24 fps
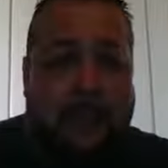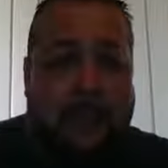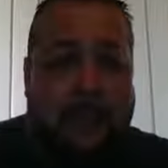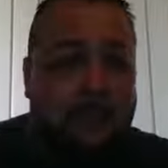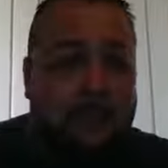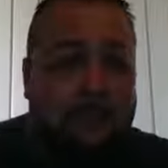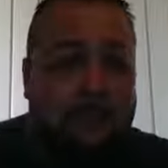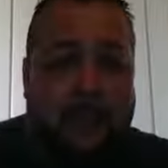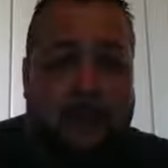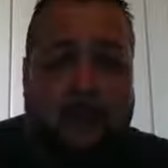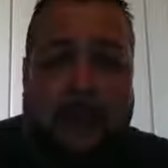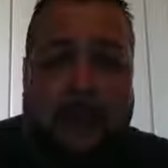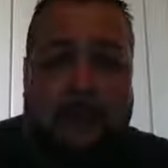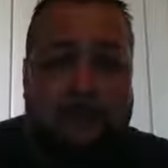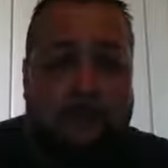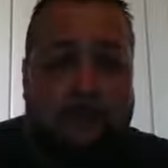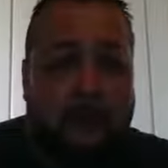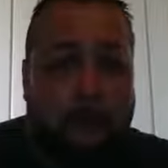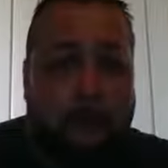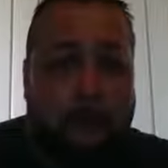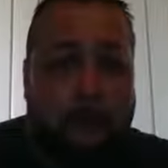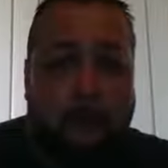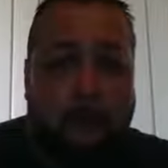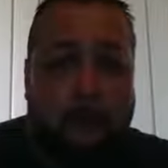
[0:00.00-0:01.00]
and you said that
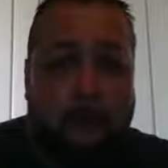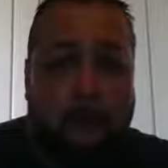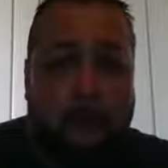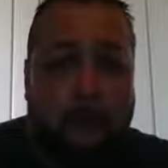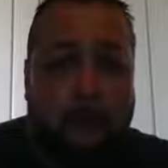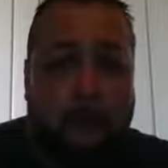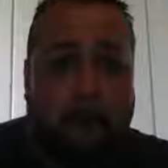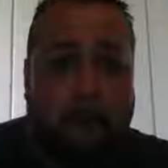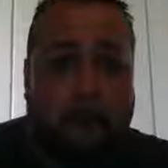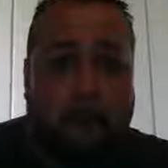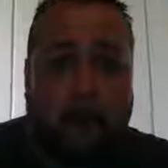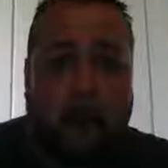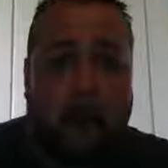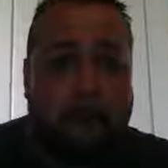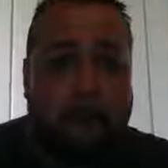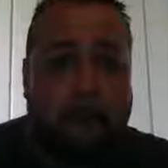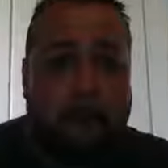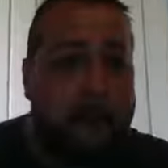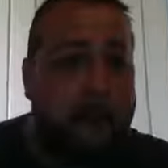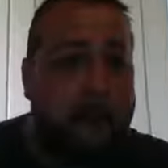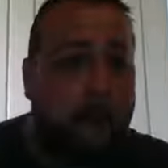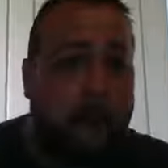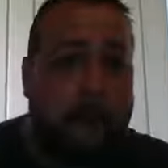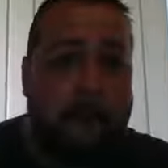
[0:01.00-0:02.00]
simple little prayer,
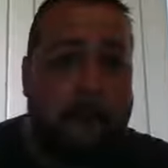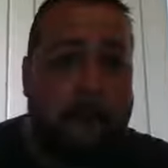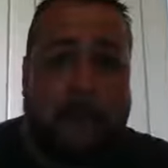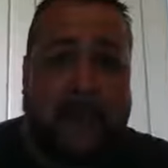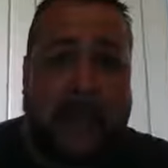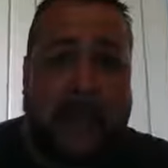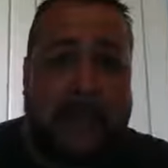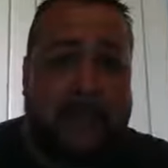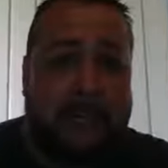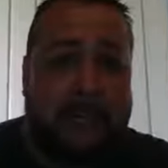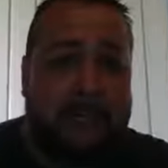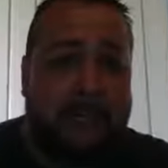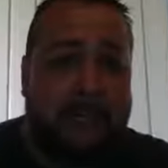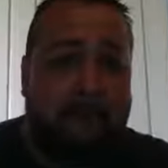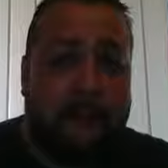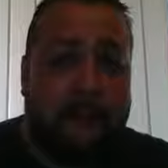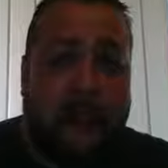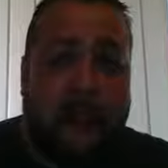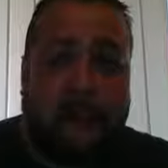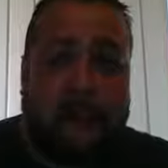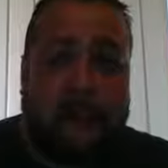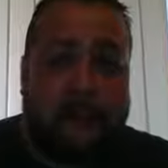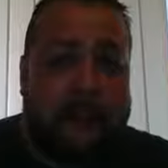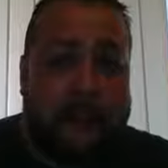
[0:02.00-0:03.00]
but you went back and lived
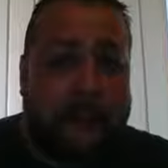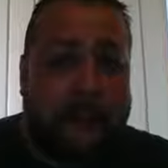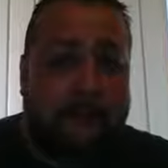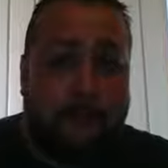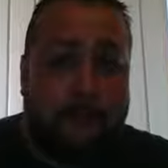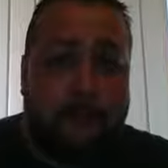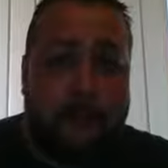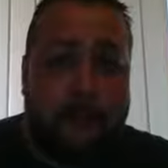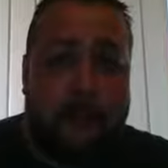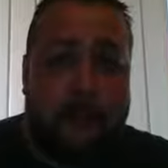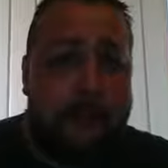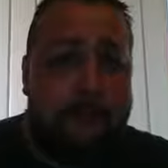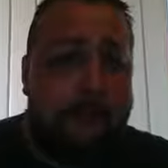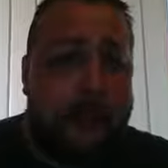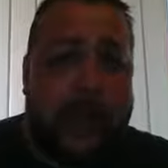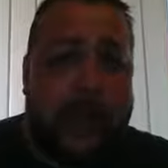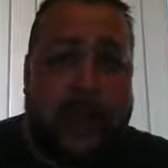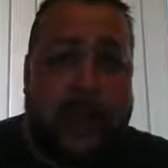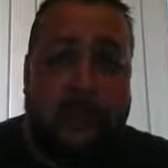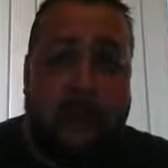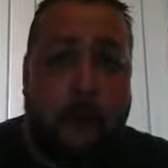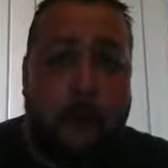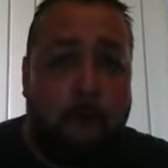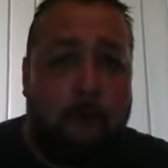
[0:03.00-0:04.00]
like the devil and you
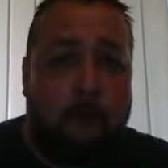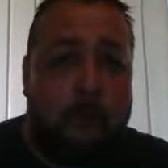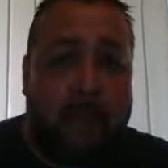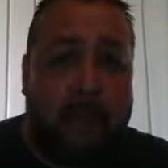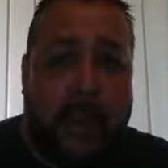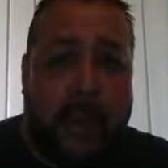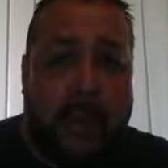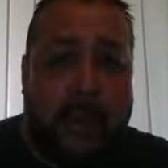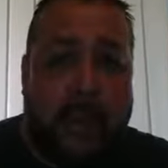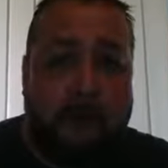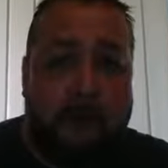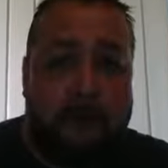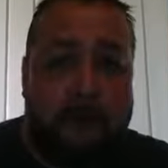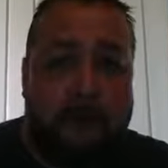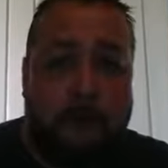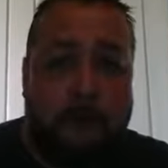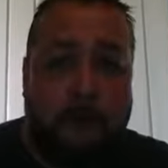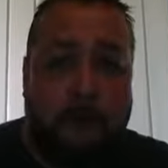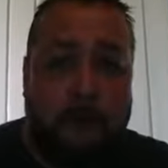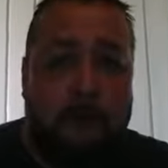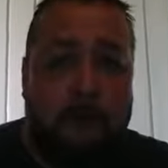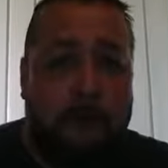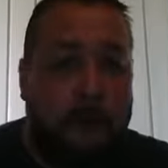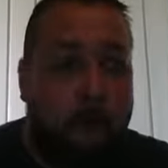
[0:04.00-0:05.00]
had no change,
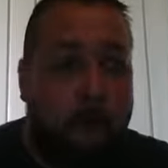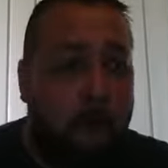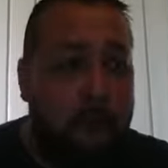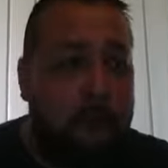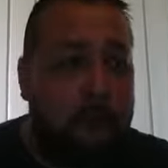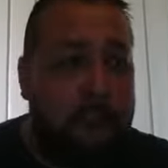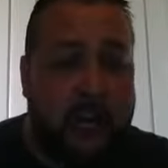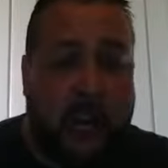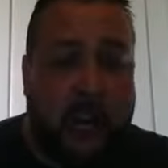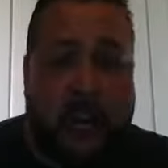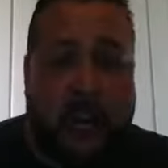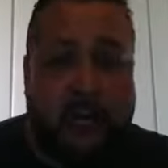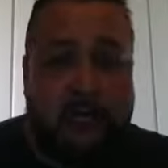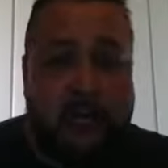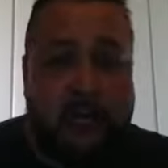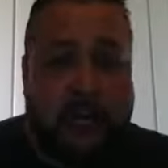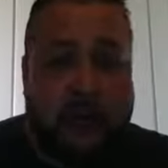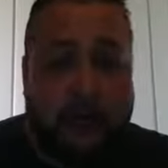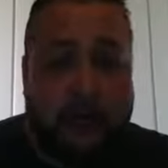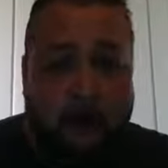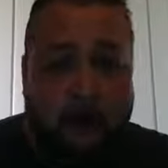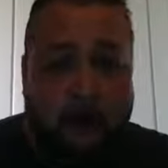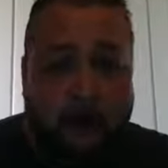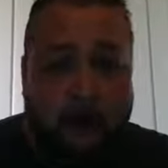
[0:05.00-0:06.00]
there was no change
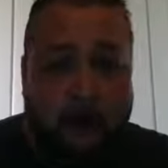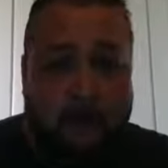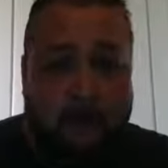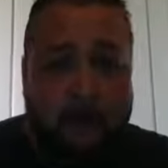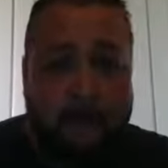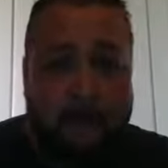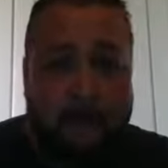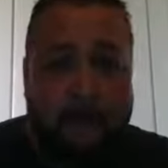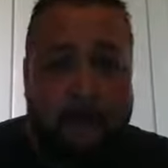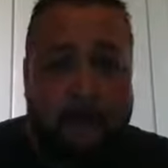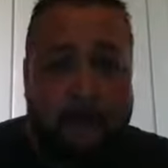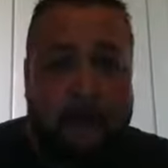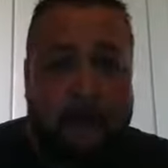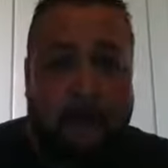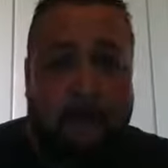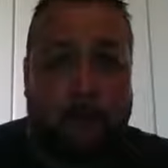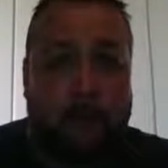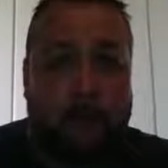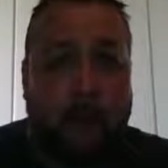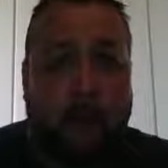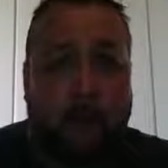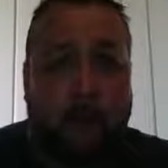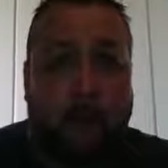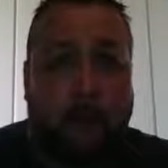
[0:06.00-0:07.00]
at all, there
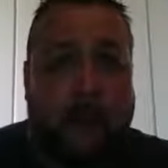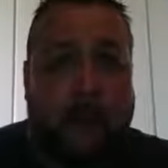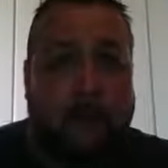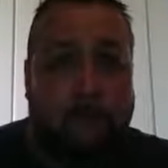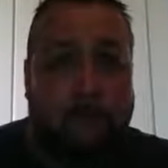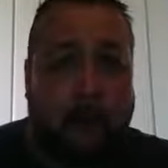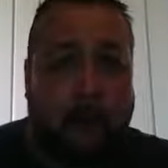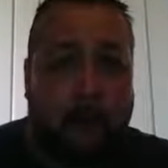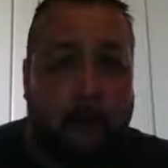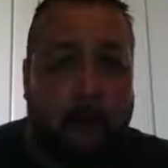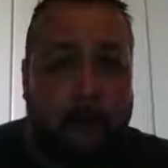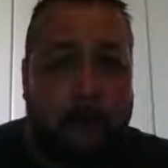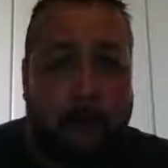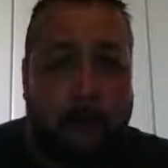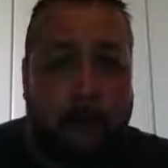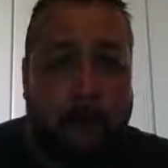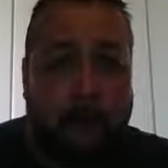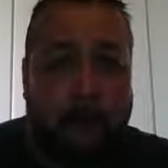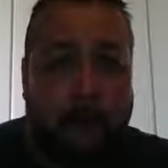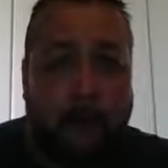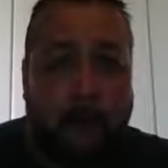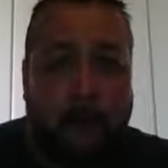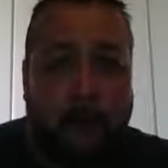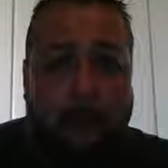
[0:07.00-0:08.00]
was no rebirth,
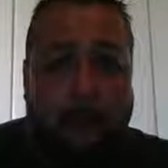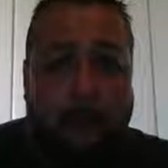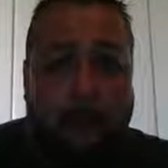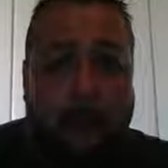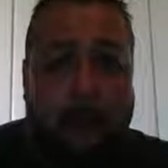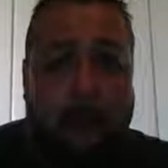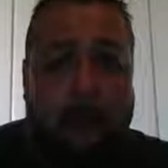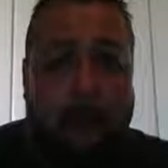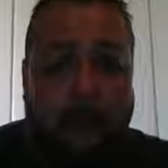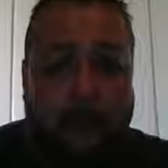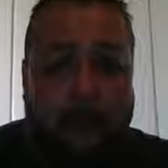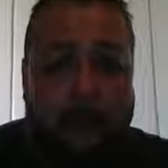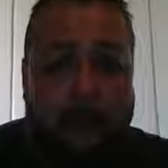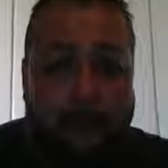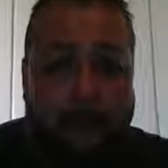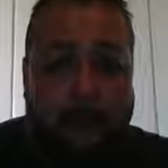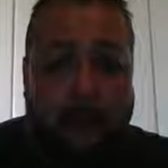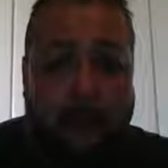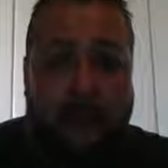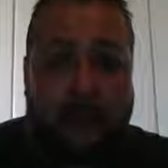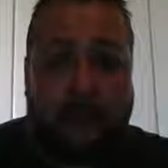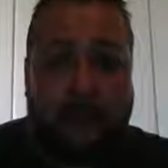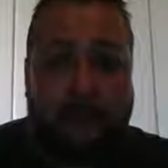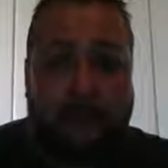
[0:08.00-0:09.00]
what you
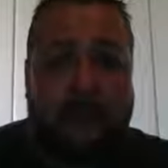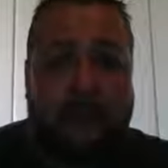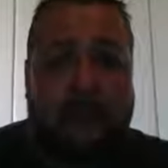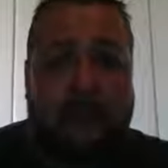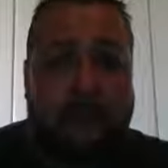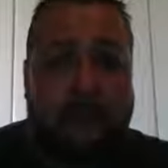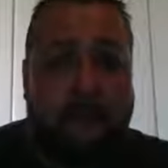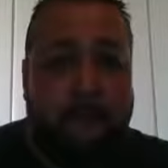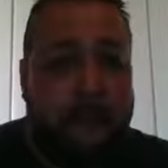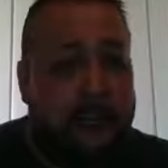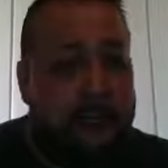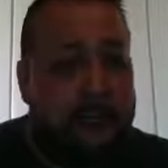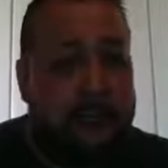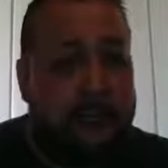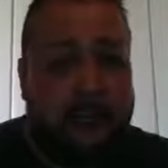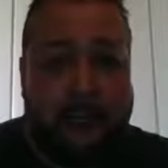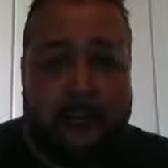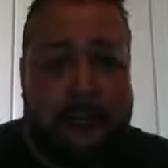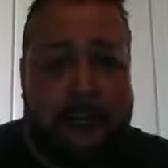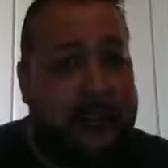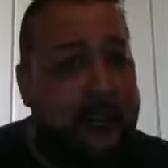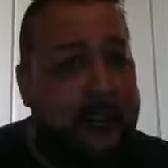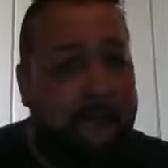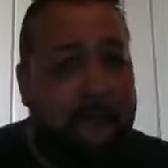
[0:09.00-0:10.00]
experienced was
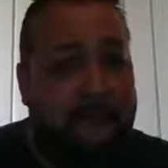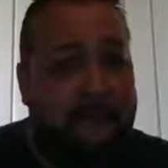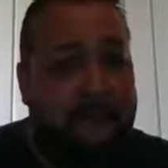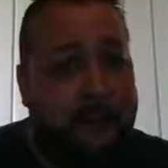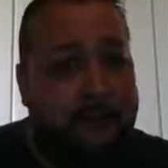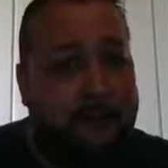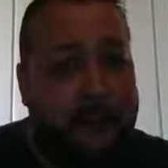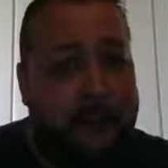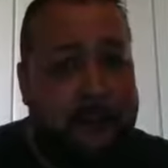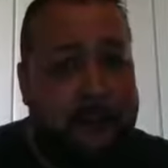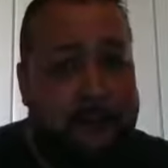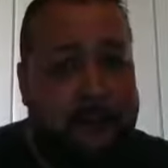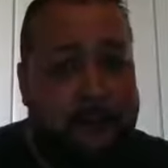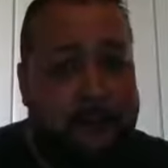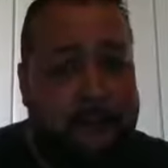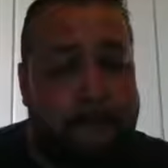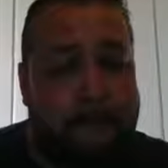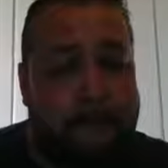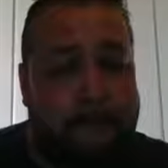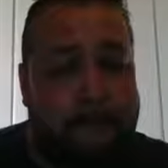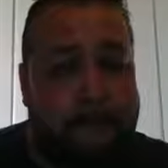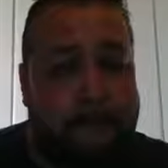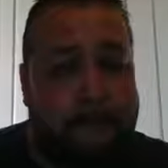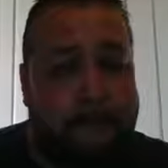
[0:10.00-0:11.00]
conviction and not
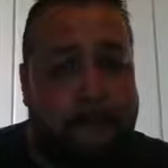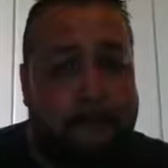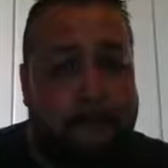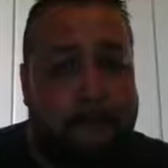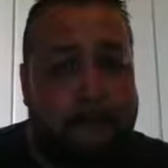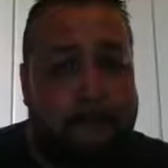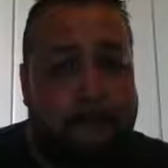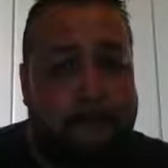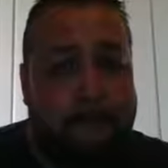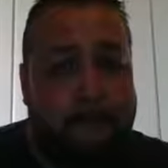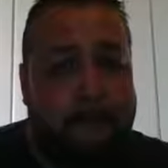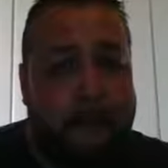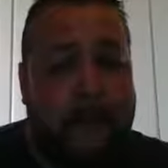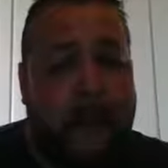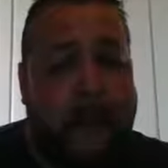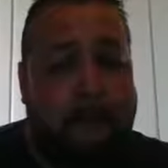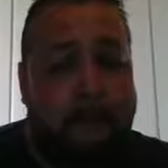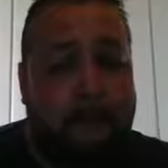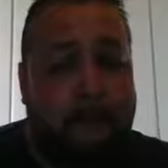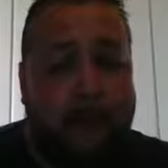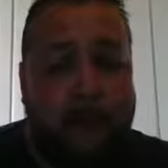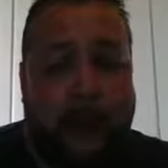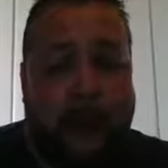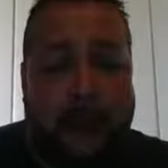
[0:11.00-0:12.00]
salvation. I
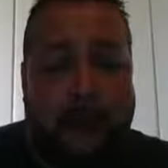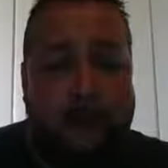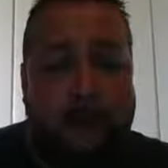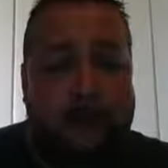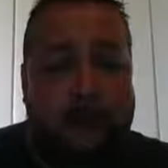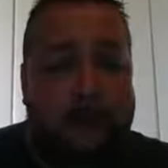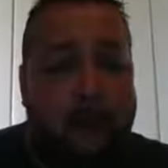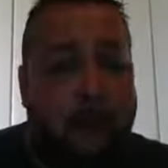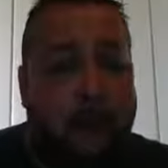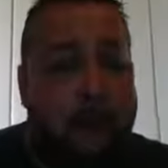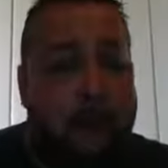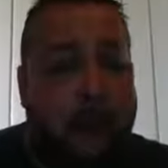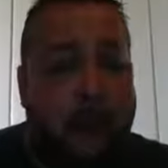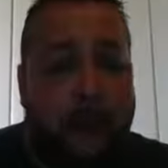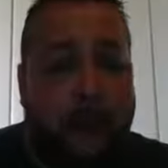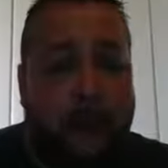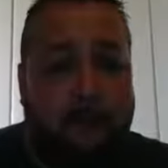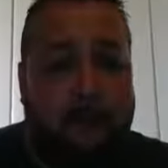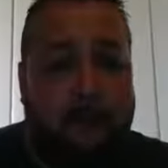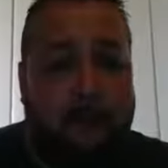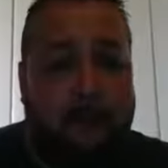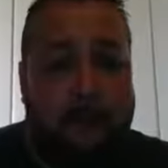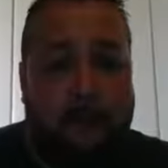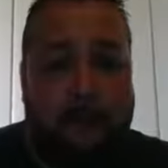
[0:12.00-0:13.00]
pray with all my
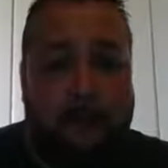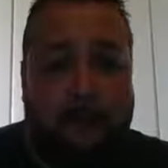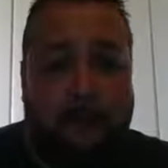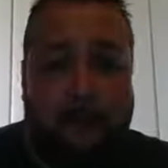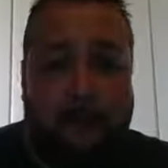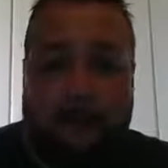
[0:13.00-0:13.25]
heart that you